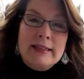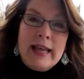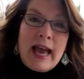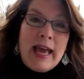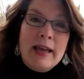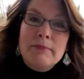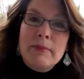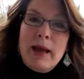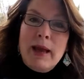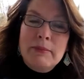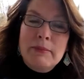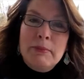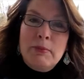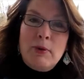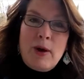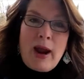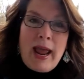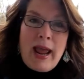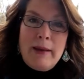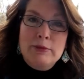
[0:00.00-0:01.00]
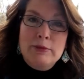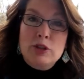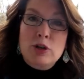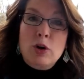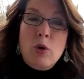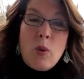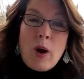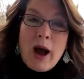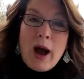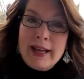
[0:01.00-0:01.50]
Take maybe perhaps
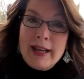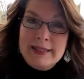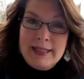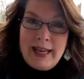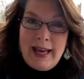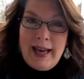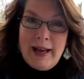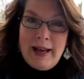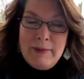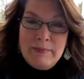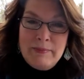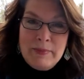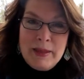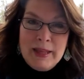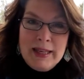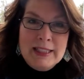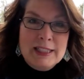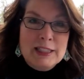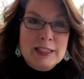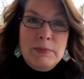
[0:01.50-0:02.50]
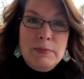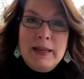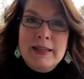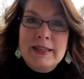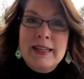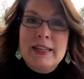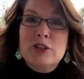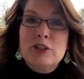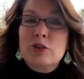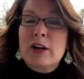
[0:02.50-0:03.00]
your quiet time,
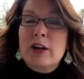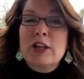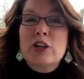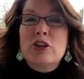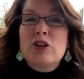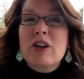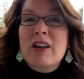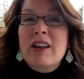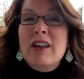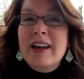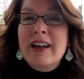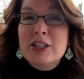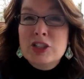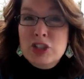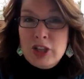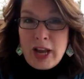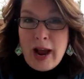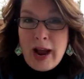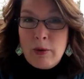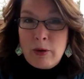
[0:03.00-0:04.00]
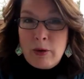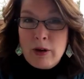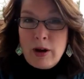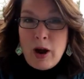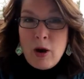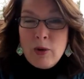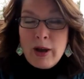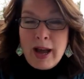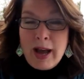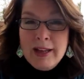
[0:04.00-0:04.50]
spend it during your lunch hour,
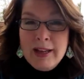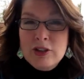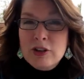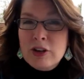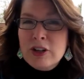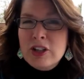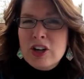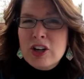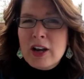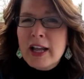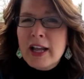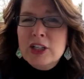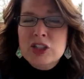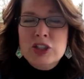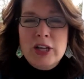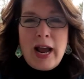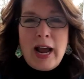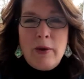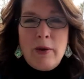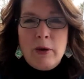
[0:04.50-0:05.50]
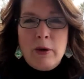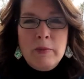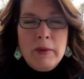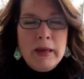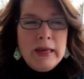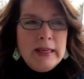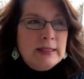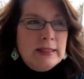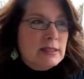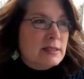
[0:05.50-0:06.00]
okay? During your lunch hour.
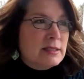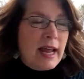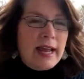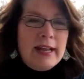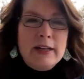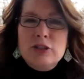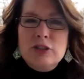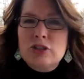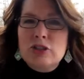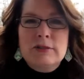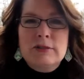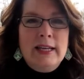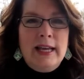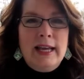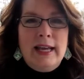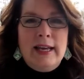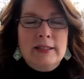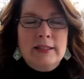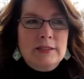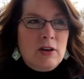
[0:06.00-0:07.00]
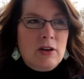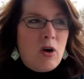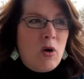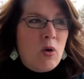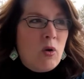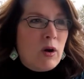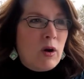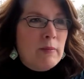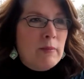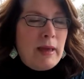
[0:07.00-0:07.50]
Stay at your desk,
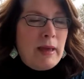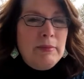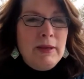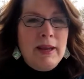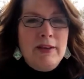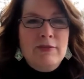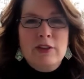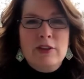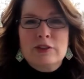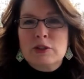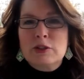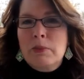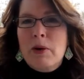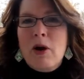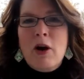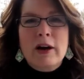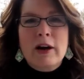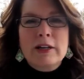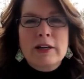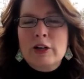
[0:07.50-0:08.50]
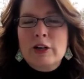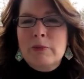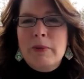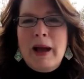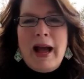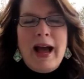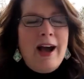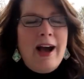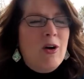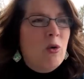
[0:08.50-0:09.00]
or maybe if there's a park
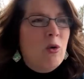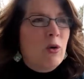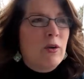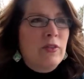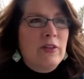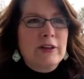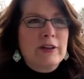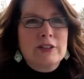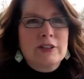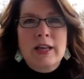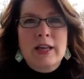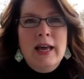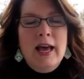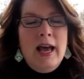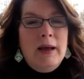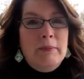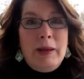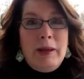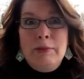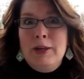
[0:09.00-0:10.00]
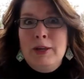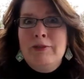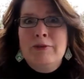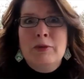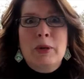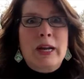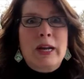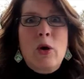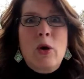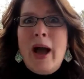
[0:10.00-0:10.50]
nearby, or there's maybe
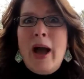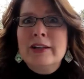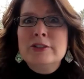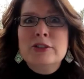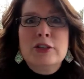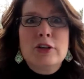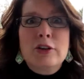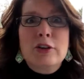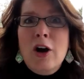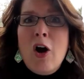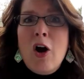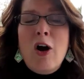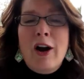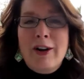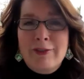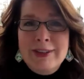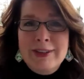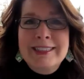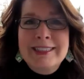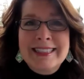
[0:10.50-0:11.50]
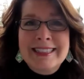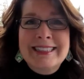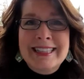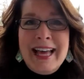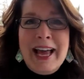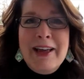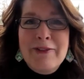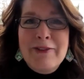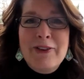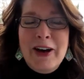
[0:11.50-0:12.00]
even going to go out to your car if it's a
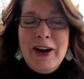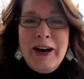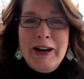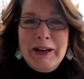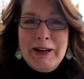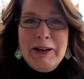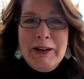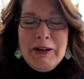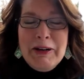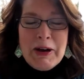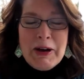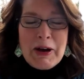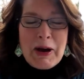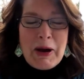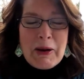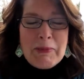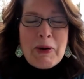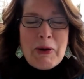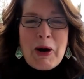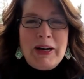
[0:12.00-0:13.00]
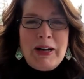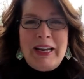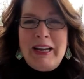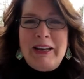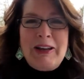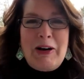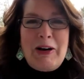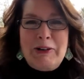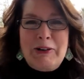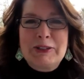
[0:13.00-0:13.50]
safe
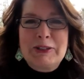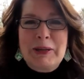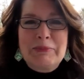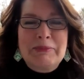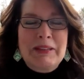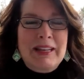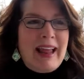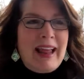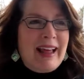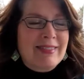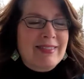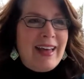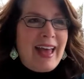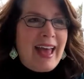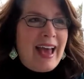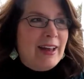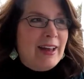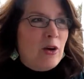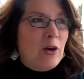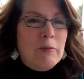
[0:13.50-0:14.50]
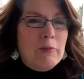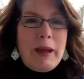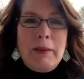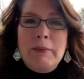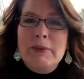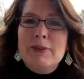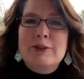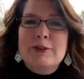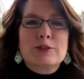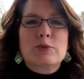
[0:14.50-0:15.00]
parking lot or something like that. Or
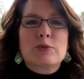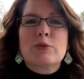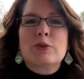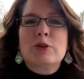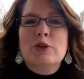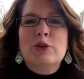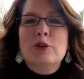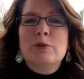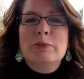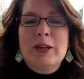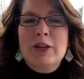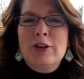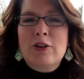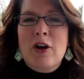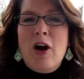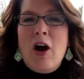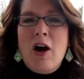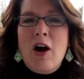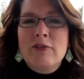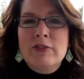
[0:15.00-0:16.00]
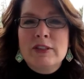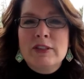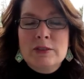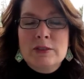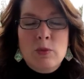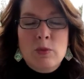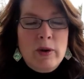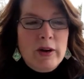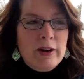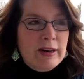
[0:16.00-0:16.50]
maybe there's a room in your
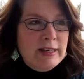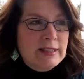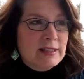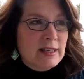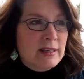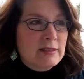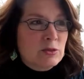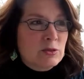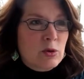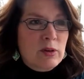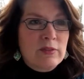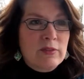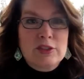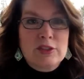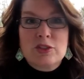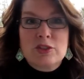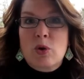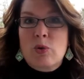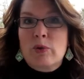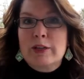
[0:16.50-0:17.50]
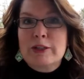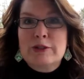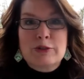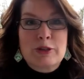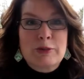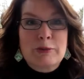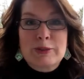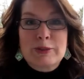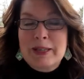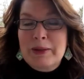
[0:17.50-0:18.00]
office where it's a sort of a storage
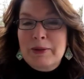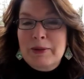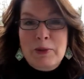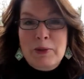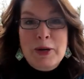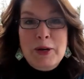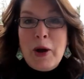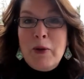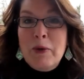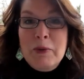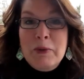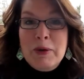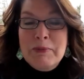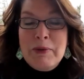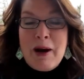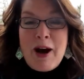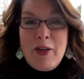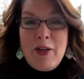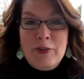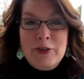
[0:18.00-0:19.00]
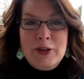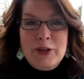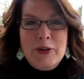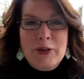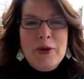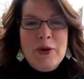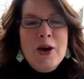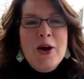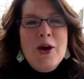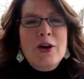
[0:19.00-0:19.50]
room or something where no one would bother
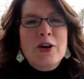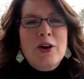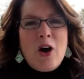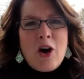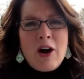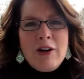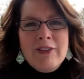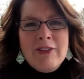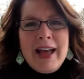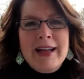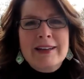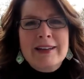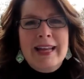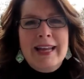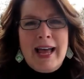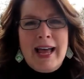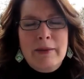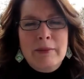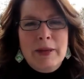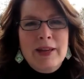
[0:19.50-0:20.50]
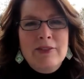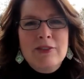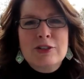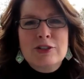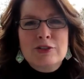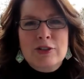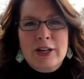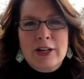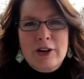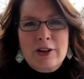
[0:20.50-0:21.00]
you. Carve out time
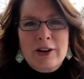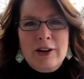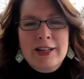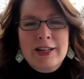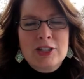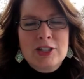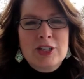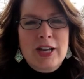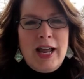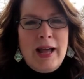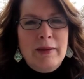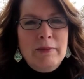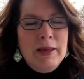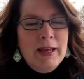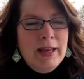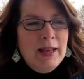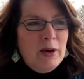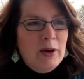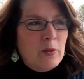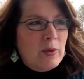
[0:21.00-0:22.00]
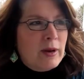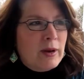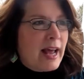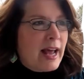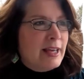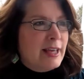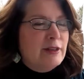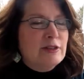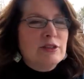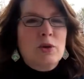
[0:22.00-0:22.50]
even during your lunchtime. When
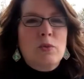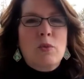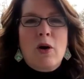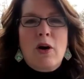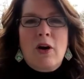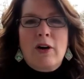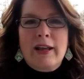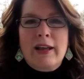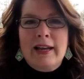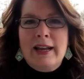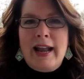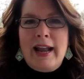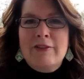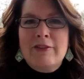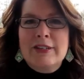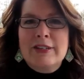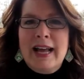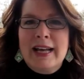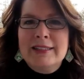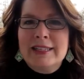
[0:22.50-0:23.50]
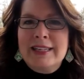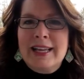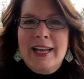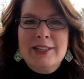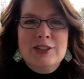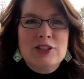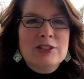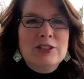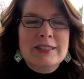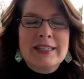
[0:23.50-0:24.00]
I used to work at an advertising
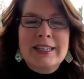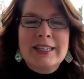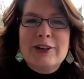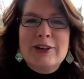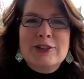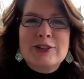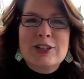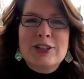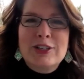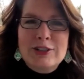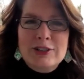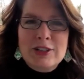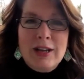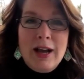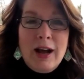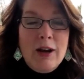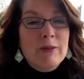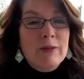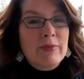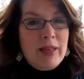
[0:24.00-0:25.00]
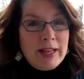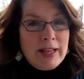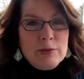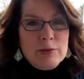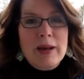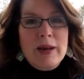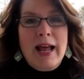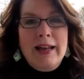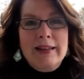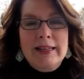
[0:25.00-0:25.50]
agency years and years ago,
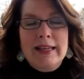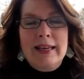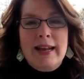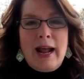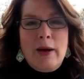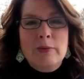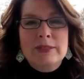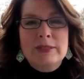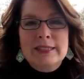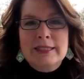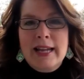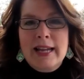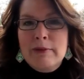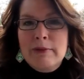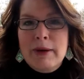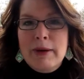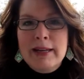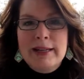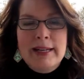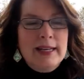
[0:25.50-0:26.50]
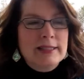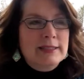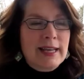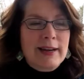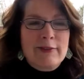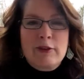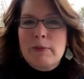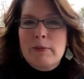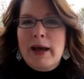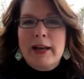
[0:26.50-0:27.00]
that's what I did. I would stay at my
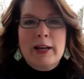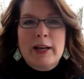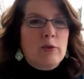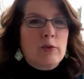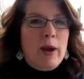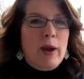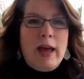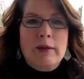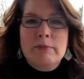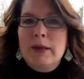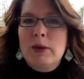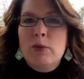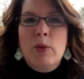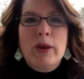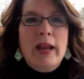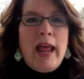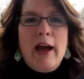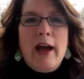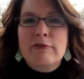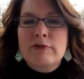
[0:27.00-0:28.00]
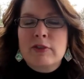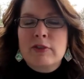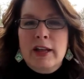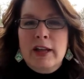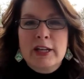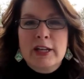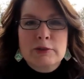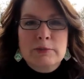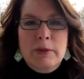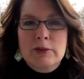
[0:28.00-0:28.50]
desk. Everybody around me went out for
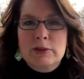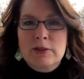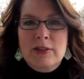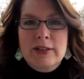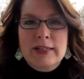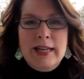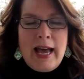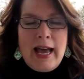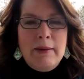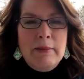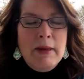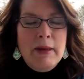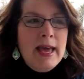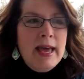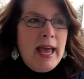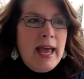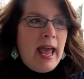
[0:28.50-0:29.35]
lunch most of the time.